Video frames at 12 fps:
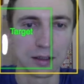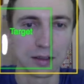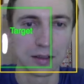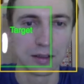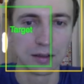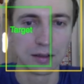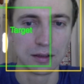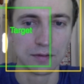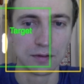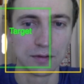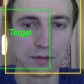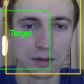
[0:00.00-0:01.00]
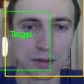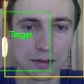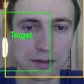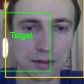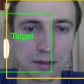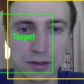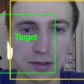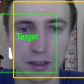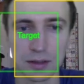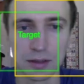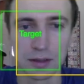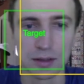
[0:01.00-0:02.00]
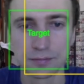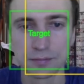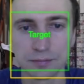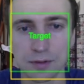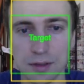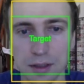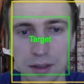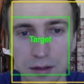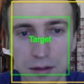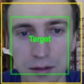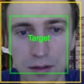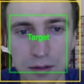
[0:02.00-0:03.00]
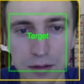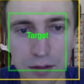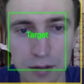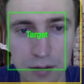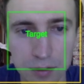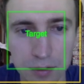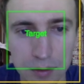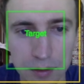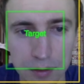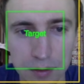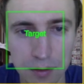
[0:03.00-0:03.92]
if you are slouching. So I'll lean